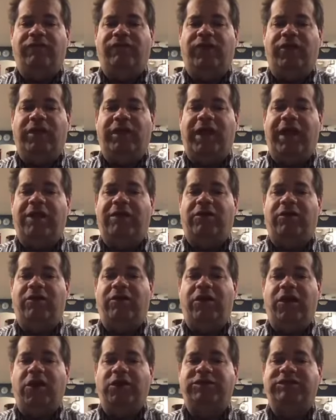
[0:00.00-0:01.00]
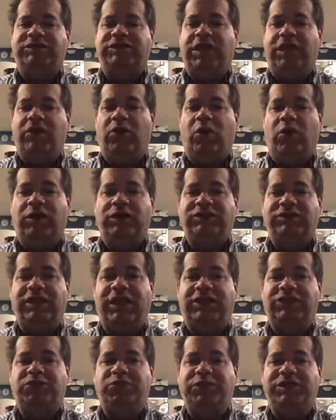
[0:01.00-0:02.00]
filled out are narts.org
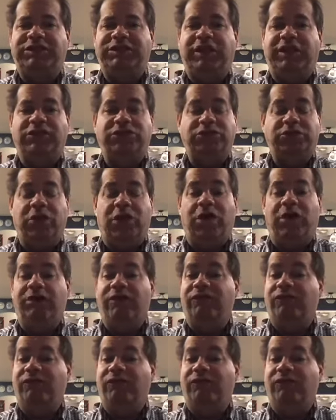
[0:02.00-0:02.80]
slash resale strong.